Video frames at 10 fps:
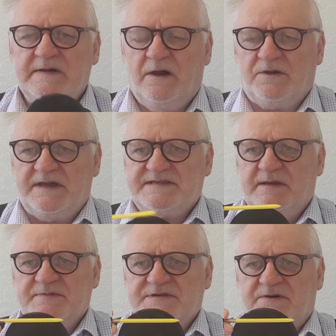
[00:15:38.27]
Okay,
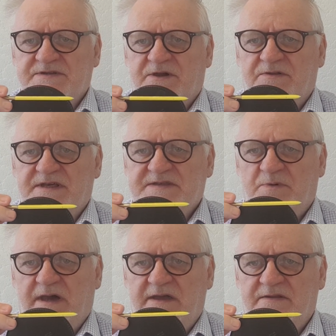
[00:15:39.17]
some saws go this
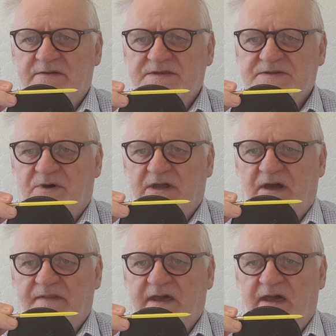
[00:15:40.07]
way. You do a saw
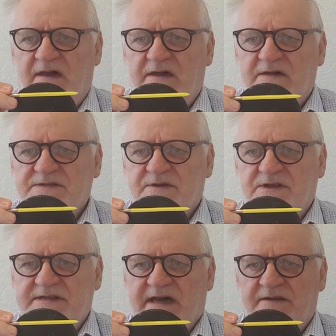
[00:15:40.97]
cut there, turn
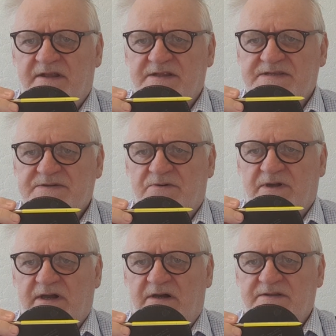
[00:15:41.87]
it down, another saw
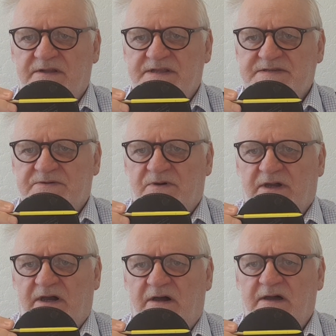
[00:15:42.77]
cut,
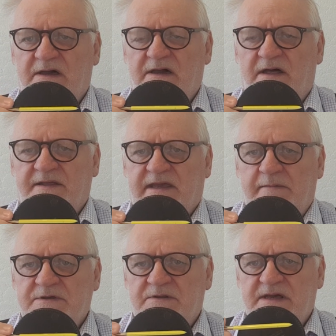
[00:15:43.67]
and they
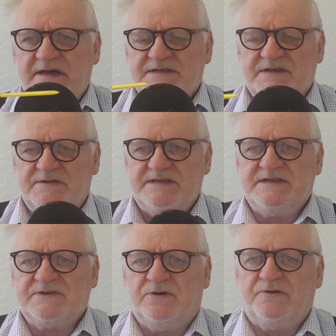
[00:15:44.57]
keep doing it. So this
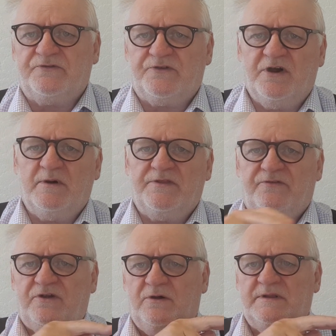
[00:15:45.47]
is called through and
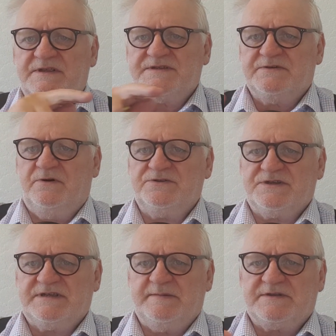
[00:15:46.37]
through, and the saw
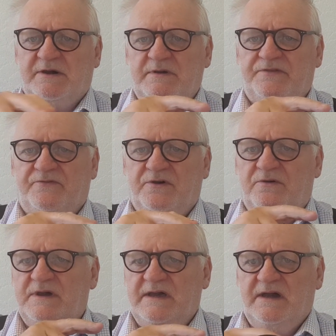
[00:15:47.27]
just keeps going
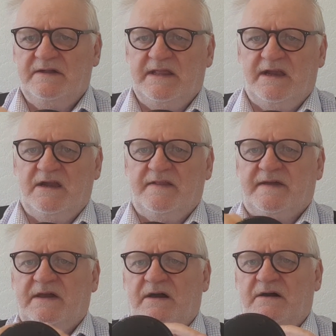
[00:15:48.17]
through, and then another
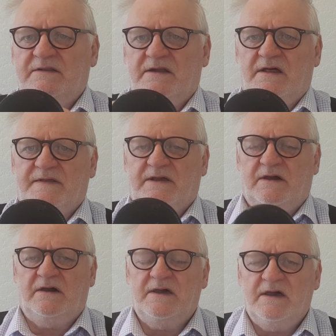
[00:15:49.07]
cut, and another
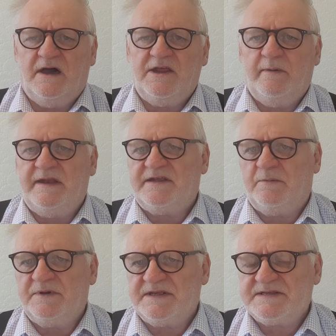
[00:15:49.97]
cut, and you end up
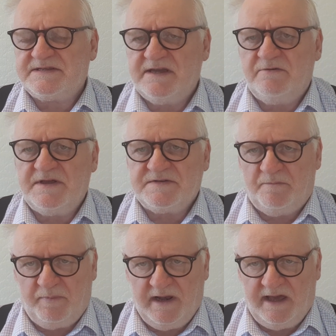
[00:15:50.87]
with a series
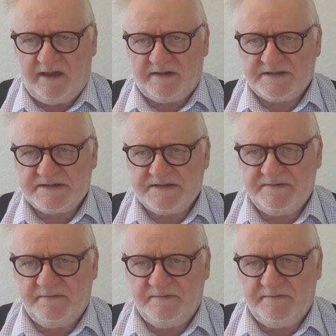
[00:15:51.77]
of planks.